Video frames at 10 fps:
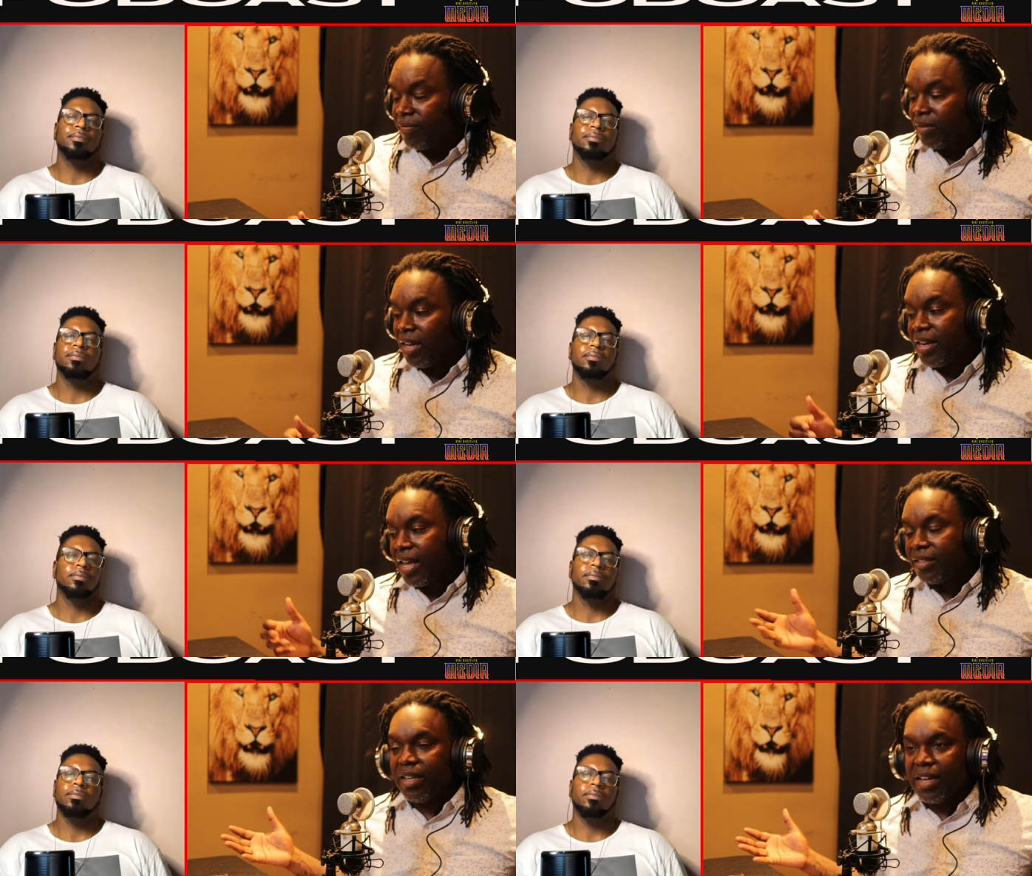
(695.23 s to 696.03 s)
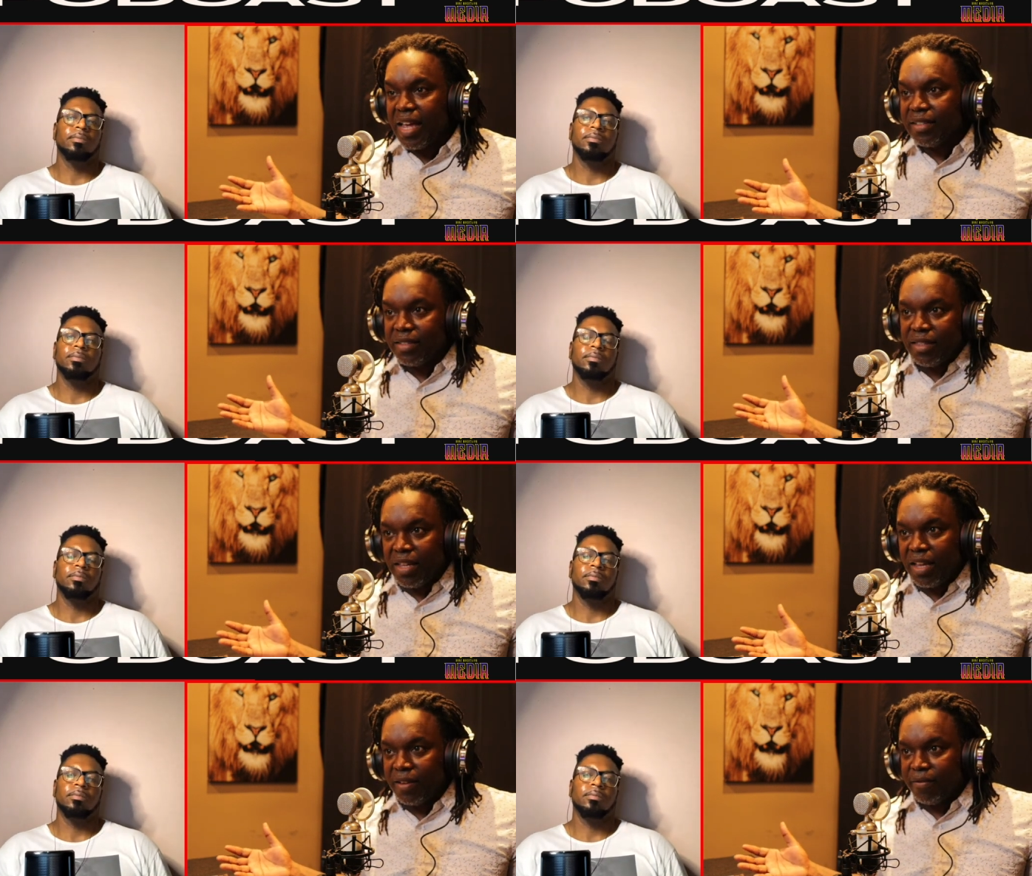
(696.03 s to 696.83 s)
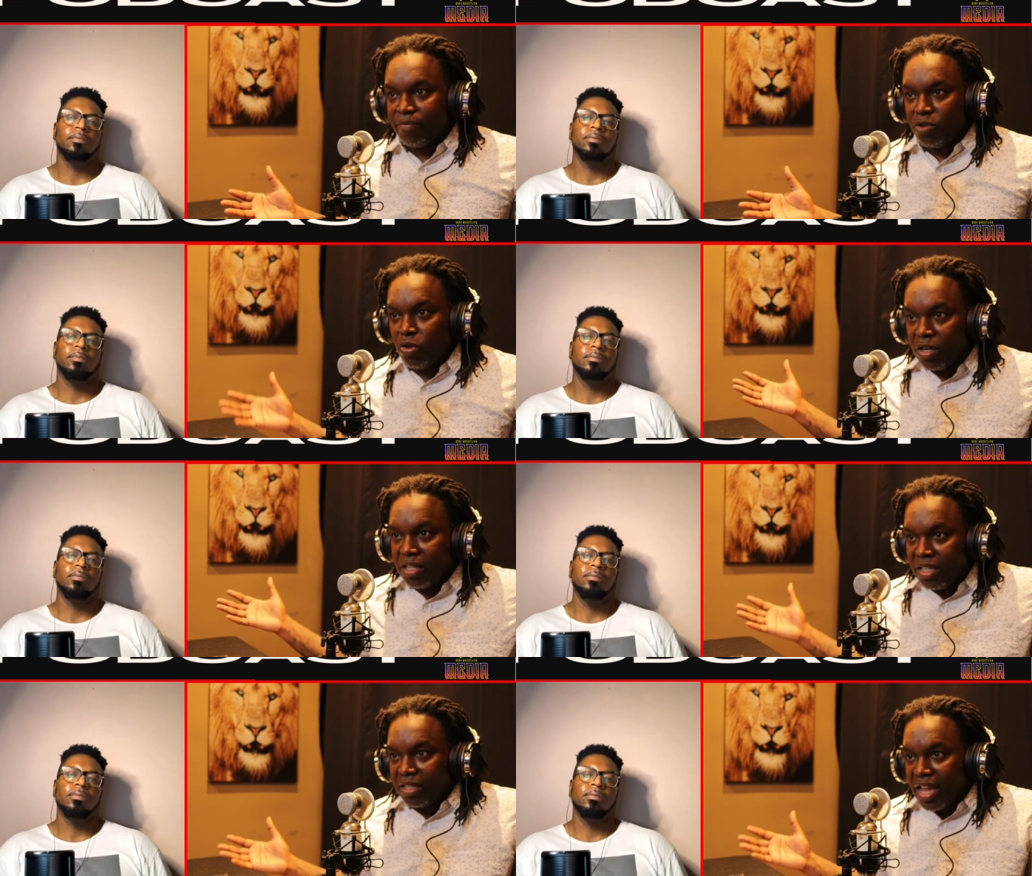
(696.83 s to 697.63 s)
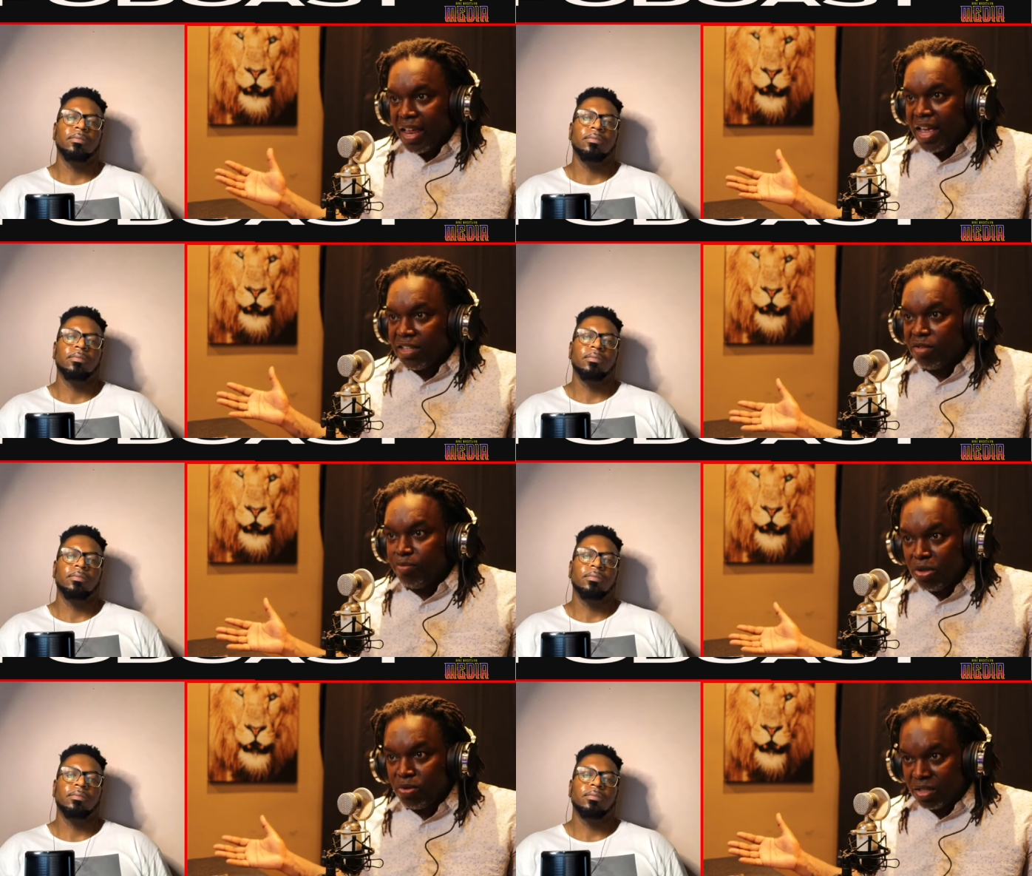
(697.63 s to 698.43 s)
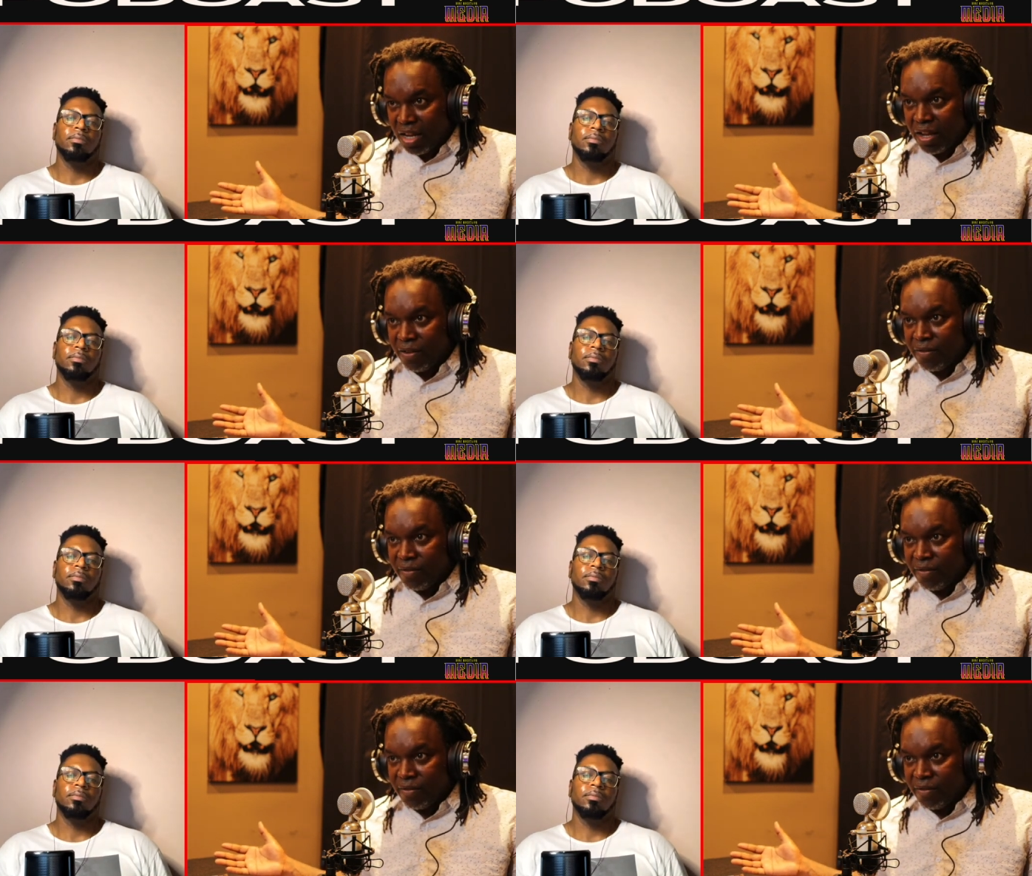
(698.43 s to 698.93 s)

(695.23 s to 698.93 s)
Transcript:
Speaker 1: And that's and that's the thing. You're gonna get that as abuse now.